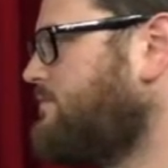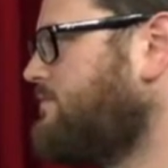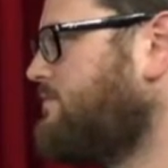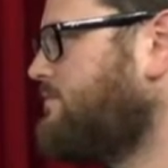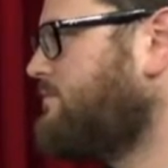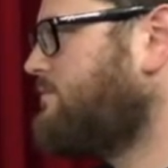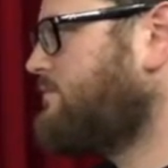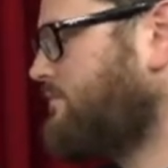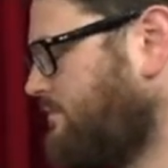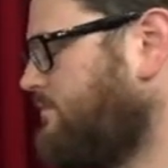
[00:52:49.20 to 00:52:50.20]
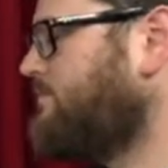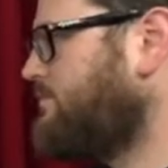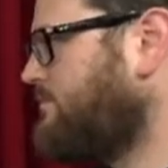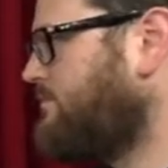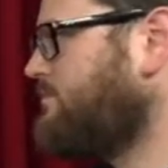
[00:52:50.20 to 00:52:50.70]

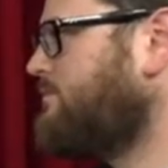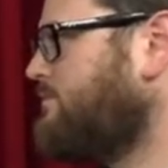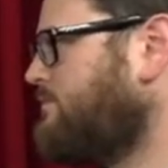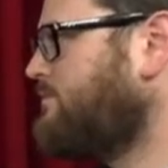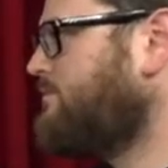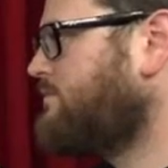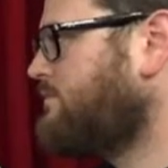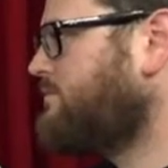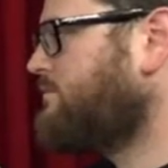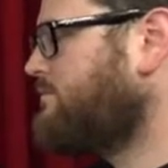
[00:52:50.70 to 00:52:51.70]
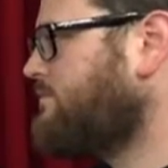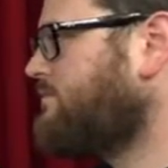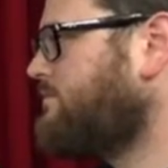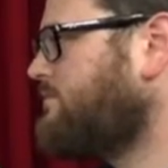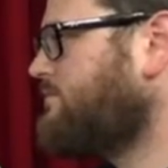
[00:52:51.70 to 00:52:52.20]

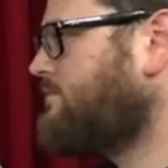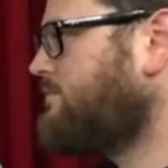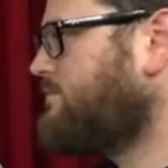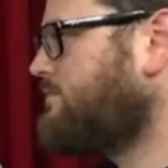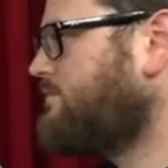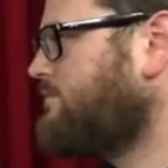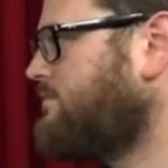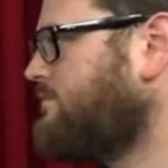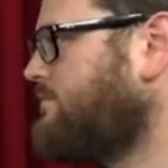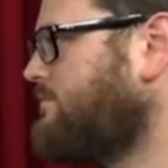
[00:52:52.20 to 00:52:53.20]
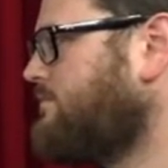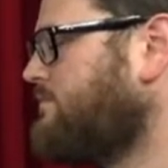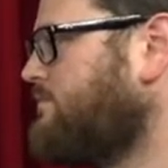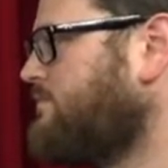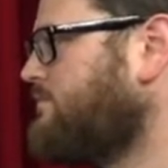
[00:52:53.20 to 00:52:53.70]

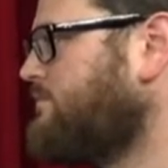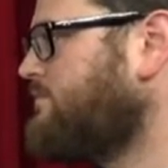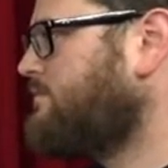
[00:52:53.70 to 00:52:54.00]
The person shown says nothing.